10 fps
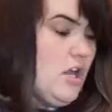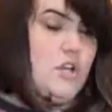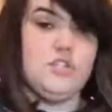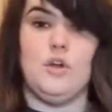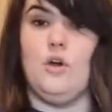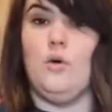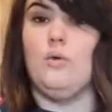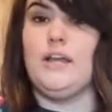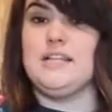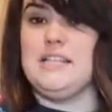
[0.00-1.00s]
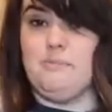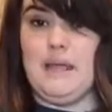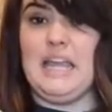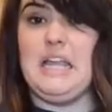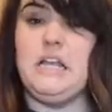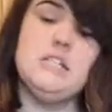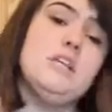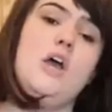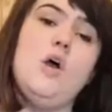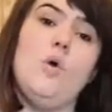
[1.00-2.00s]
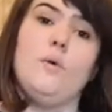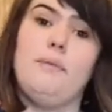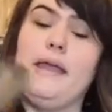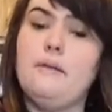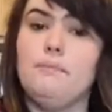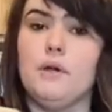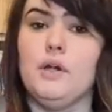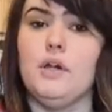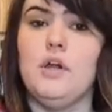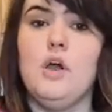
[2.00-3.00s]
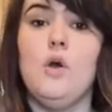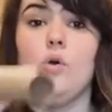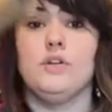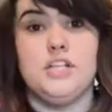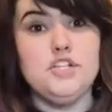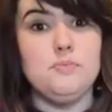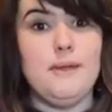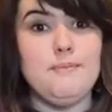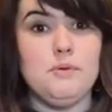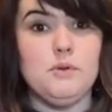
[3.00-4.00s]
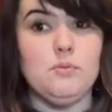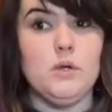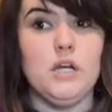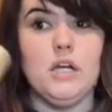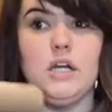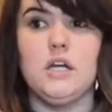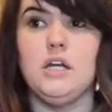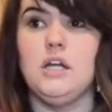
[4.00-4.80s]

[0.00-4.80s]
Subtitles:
So, like I said, paint or paper or tissue paper would work.